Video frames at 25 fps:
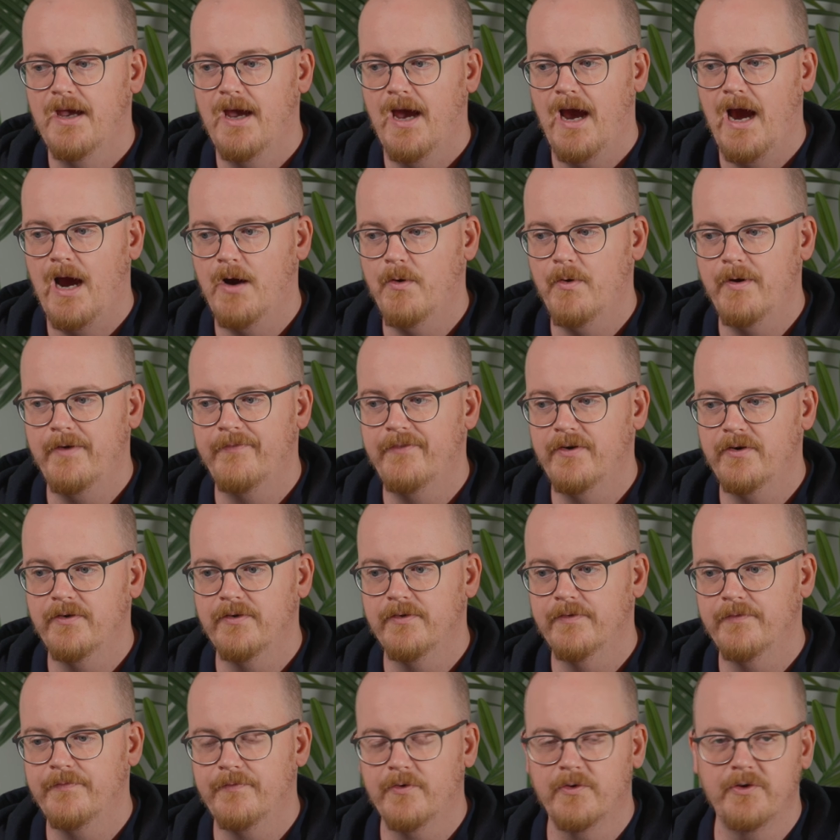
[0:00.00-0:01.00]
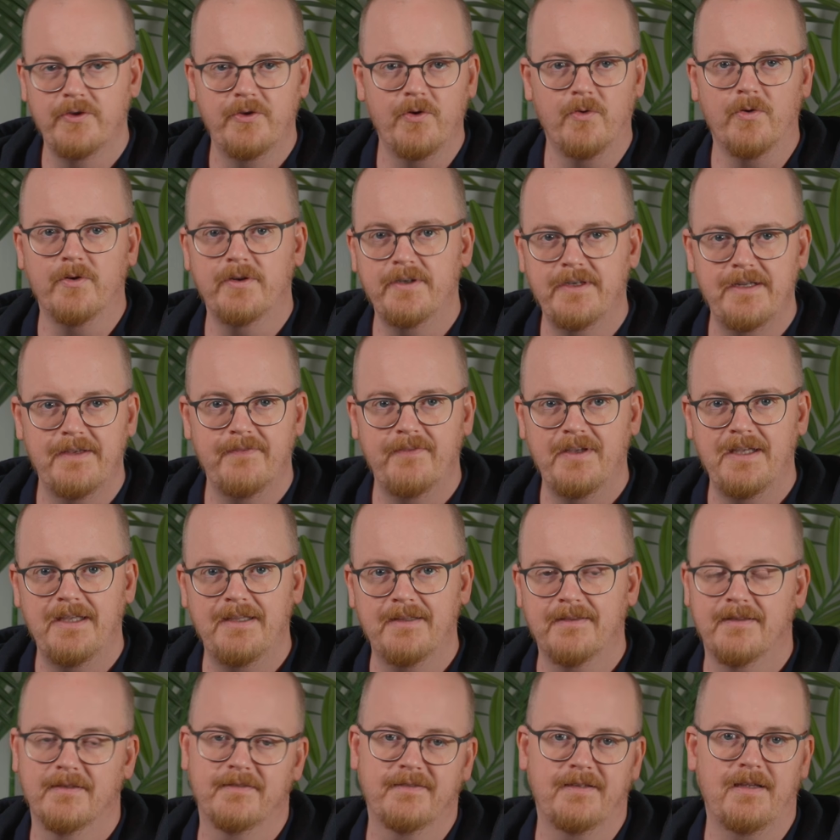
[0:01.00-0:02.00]
However, for your
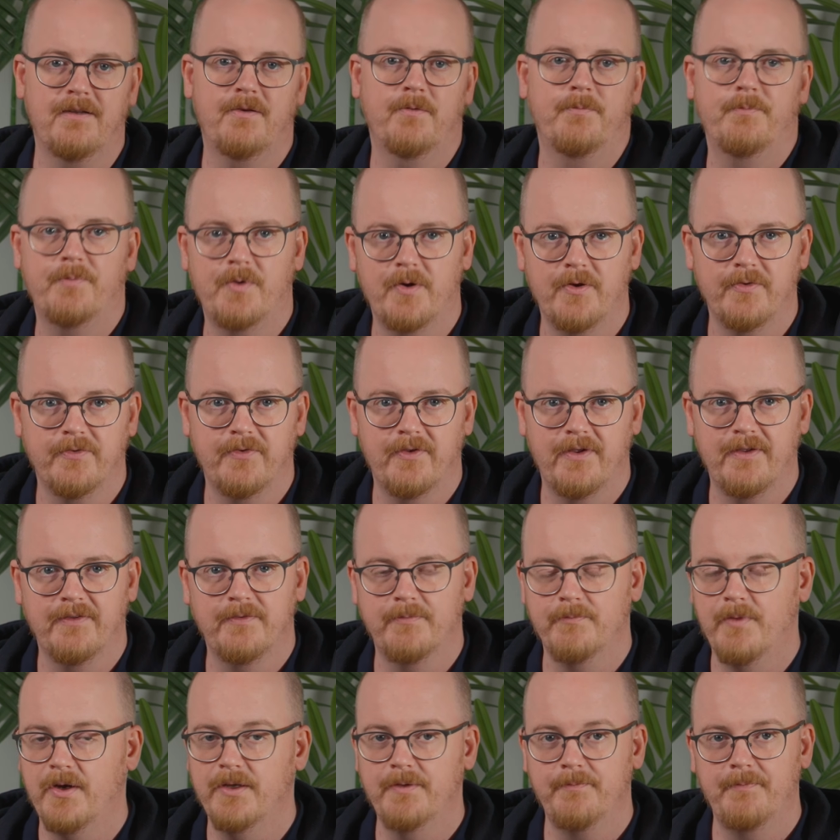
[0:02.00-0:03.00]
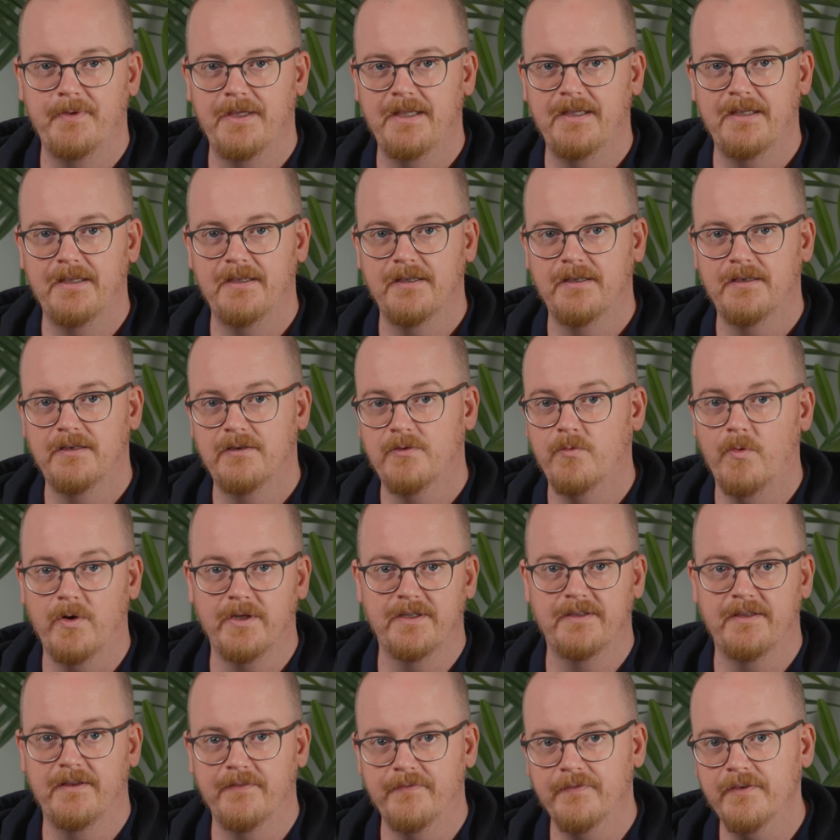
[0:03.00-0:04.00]
TV, the setup process might be
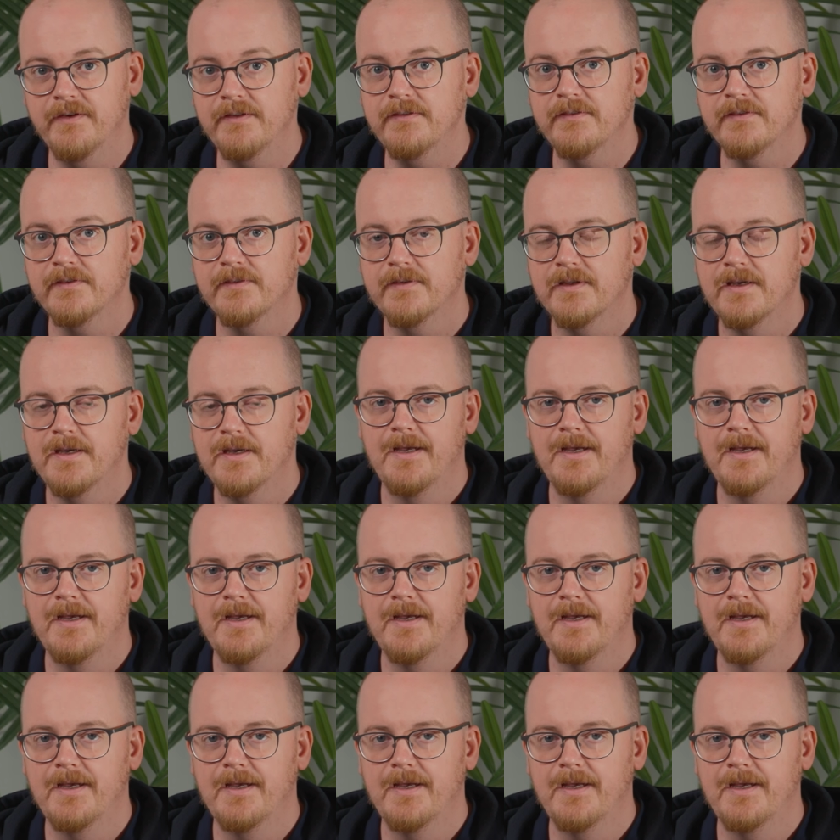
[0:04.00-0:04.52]
quite different.